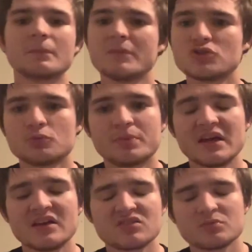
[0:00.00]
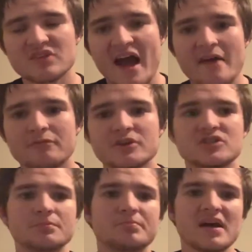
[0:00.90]
Mitchell Pearce was
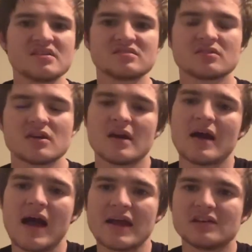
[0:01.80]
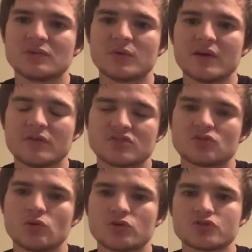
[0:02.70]
average at best. Aiden Guerra
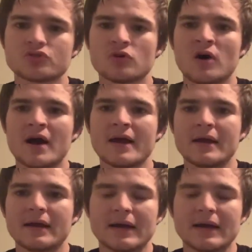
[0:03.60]
scored a try.